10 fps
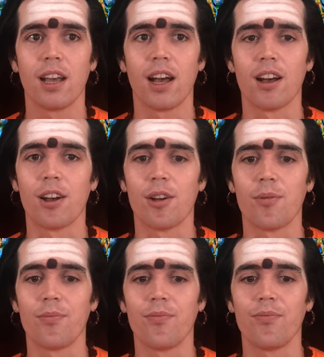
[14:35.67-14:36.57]

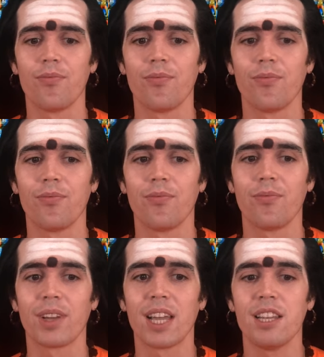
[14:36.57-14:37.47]

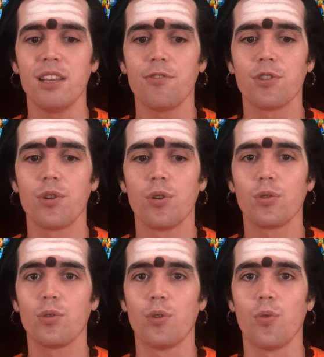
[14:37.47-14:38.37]
can even go
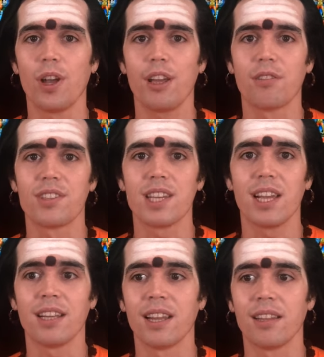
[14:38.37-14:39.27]
to the way of
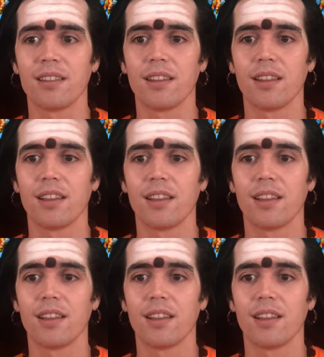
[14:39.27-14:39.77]
saying that